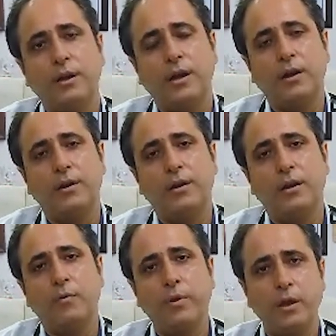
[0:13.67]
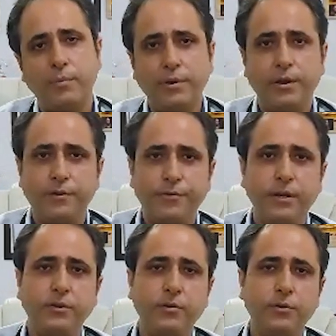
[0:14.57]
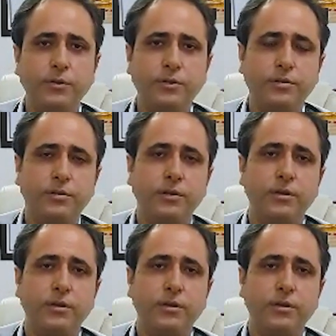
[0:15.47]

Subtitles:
And we have been catering to this